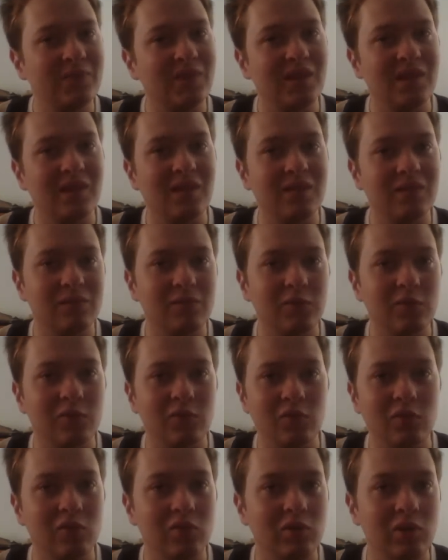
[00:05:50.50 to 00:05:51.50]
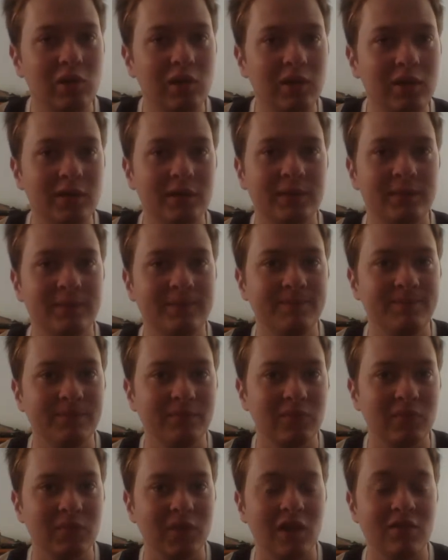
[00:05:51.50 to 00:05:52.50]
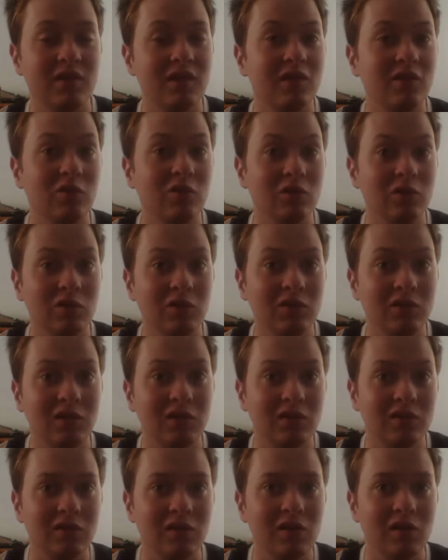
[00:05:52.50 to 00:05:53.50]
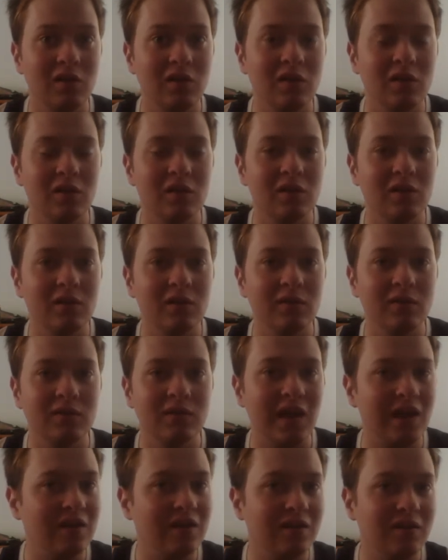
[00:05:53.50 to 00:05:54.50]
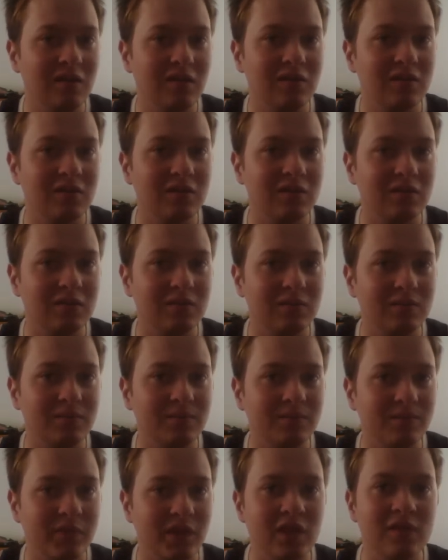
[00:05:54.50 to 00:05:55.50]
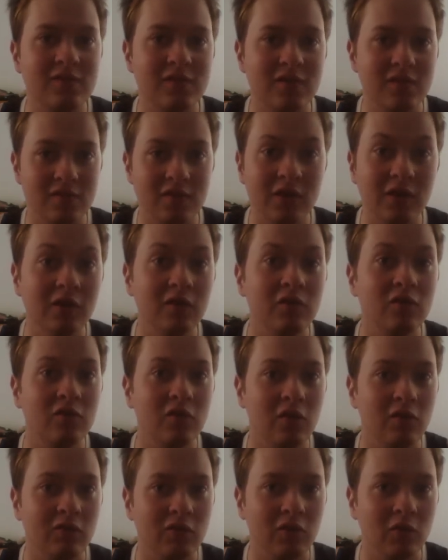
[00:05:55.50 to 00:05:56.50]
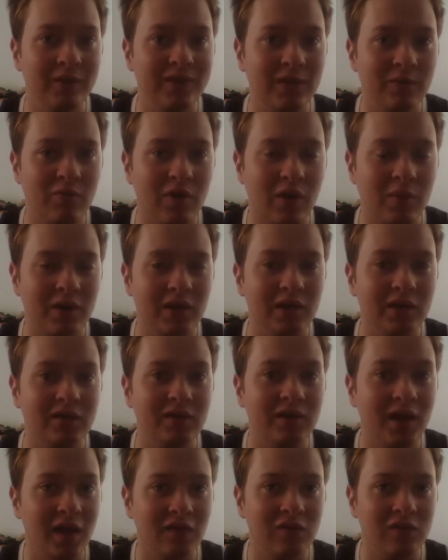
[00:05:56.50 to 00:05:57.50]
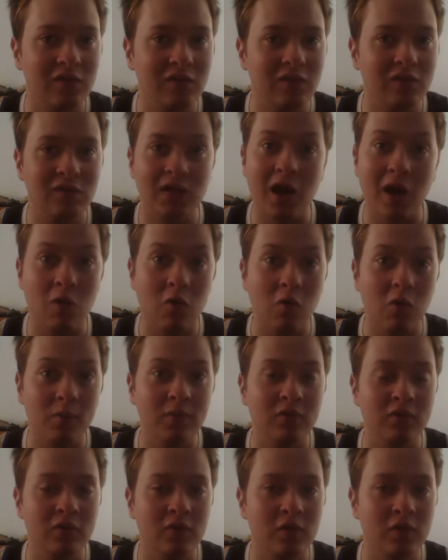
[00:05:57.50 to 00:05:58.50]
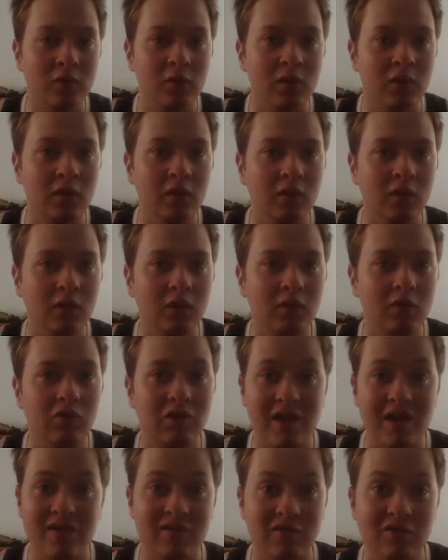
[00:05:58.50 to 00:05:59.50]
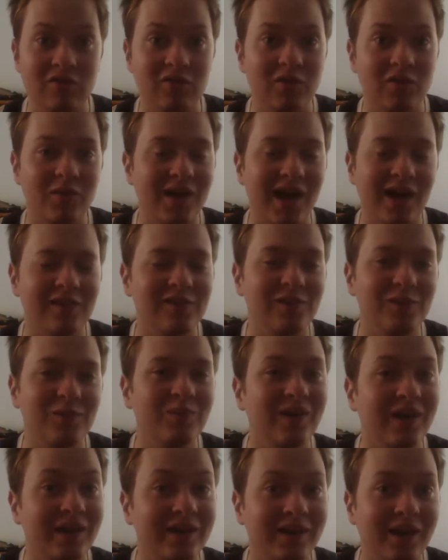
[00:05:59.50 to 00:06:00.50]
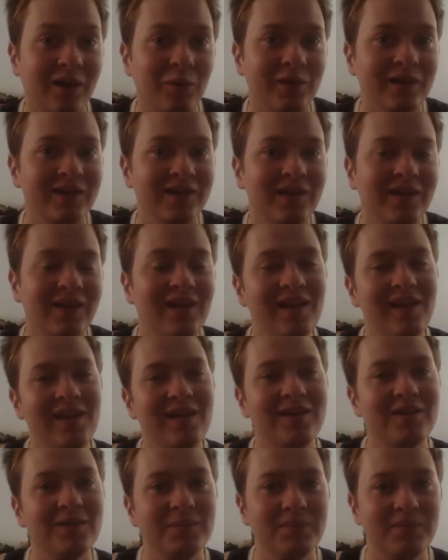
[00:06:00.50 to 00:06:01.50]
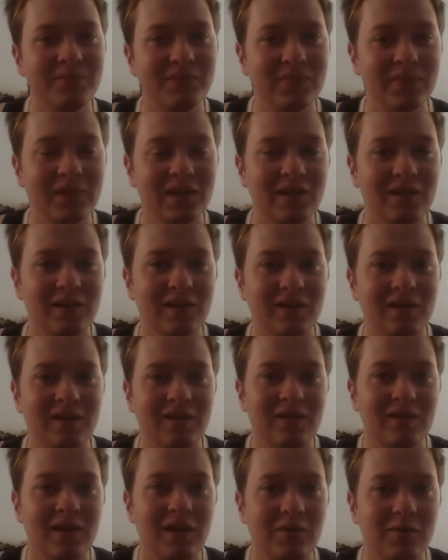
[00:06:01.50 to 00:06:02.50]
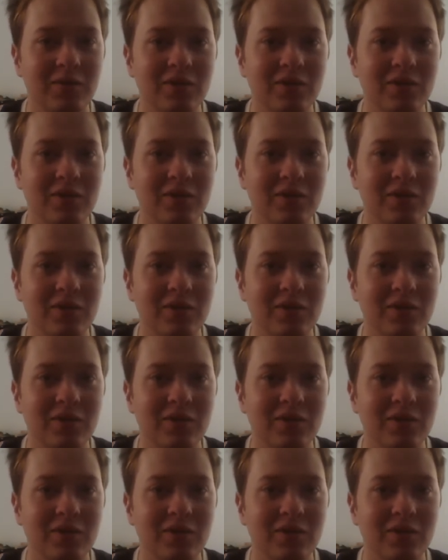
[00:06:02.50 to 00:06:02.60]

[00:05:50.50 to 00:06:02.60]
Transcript: So, I say good luck to you. Next season, this season you deserve to win the Premier League. Next season, I hope you do. Unless it's Newcastle, but I doubt it. Anyways,